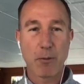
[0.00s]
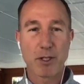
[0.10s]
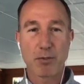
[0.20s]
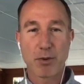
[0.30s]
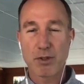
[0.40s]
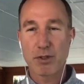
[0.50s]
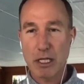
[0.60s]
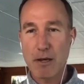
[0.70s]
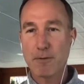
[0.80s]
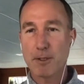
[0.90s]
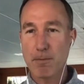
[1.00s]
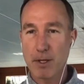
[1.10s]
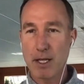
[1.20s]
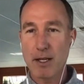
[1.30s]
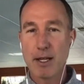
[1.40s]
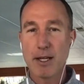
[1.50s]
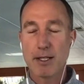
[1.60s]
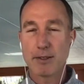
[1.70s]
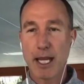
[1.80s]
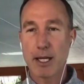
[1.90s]
it was perceived to be,
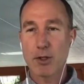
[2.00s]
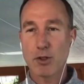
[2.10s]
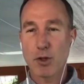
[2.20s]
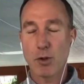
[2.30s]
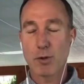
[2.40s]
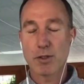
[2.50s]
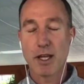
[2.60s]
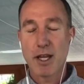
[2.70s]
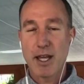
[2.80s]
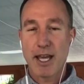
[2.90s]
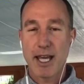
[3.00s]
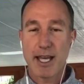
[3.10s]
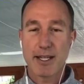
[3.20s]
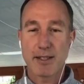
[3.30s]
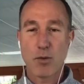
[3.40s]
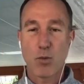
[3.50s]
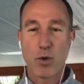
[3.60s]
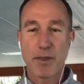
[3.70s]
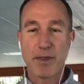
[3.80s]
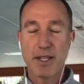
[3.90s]
data shows. And
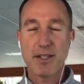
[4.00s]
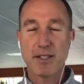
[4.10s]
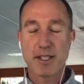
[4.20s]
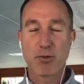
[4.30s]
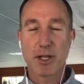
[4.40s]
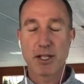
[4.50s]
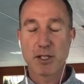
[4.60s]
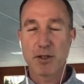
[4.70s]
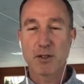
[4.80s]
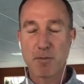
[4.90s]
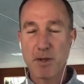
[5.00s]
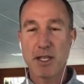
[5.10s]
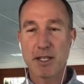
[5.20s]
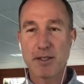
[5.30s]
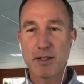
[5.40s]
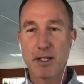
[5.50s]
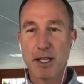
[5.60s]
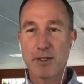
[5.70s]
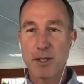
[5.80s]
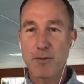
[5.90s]
what this is really concerning to me is,
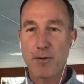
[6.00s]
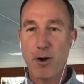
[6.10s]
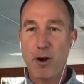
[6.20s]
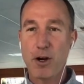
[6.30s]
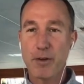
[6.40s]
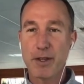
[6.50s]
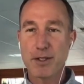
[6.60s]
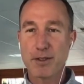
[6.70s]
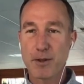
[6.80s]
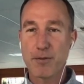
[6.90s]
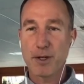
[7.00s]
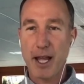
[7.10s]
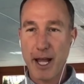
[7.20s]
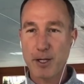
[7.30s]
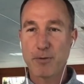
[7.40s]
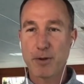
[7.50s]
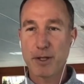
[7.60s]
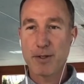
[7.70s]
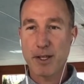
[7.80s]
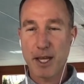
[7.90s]
is if all these different hedge
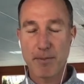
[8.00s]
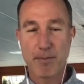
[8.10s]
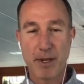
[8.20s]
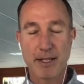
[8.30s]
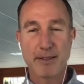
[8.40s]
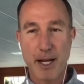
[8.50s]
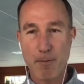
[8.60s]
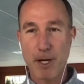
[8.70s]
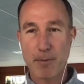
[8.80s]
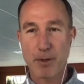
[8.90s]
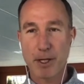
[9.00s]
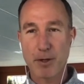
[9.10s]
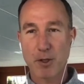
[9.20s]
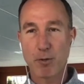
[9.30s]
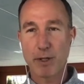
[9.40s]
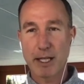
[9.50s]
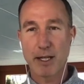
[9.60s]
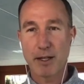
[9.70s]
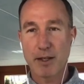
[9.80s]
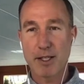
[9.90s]
funds and big time money players are really
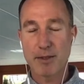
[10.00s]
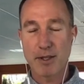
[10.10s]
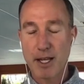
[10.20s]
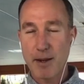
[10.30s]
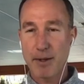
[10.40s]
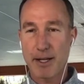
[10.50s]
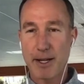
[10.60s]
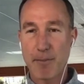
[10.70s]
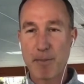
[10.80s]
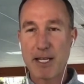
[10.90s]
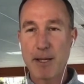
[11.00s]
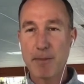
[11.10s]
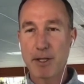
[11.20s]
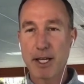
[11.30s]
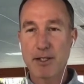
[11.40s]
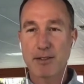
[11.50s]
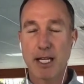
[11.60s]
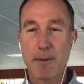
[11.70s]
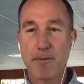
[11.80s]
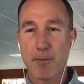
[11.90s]
getting into these uh, manipulation
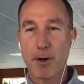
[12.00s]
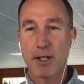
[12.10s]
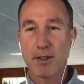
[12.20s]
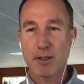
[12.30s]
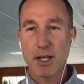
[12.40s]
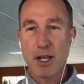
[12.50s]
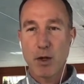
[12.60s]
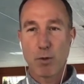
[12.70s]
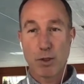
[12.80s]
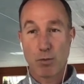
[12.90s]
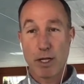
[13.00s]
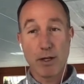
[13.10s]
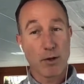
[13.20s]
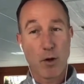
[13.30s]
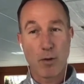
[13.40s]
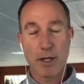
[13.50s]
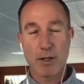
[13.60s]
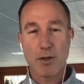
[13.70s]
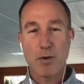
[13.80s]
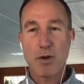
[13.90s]
type of markets, which we know
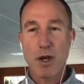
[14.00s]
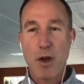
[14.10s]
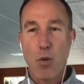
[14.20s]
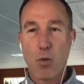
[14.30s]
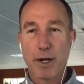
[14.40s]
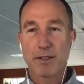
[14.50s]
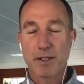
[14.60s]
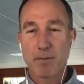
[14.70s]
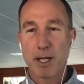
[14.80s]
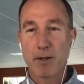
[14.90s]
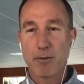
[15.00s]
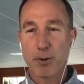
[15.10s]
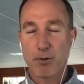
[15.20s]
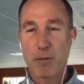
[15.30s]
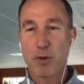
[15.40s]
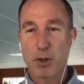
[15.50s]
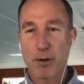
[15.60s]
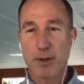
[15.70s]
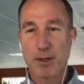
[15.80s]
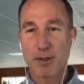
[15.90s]
they do, what does this mean for
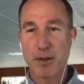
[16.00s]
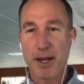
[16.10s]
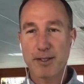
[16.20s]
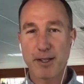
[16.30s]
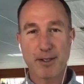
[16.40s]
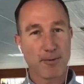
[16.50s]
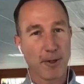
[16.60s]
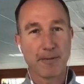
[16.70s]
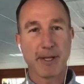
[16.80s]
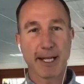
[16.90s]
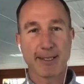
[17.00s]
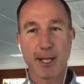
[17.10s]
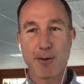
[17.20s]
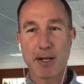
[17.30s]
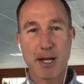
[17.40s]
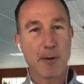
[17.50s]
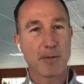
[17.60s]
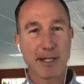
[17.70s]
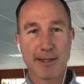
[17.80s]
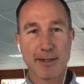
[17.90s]
cryptocurrency digital assets? Well, I can tell you right now,
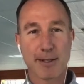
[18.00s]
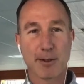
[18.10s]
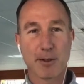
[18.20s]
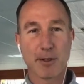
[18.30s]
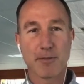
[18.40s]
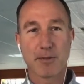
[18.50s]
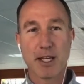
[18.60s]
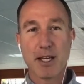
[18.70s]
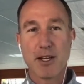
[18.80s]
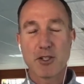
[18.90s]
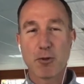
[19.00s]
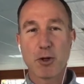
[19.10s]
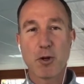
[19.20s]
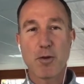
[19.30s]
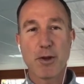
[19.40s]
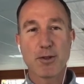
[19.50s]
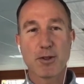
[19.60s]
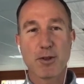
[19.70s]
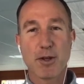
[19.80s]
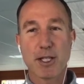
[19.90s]
it doesn't look good. So we'll go over those
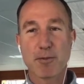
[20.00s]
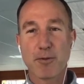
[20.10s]
two things,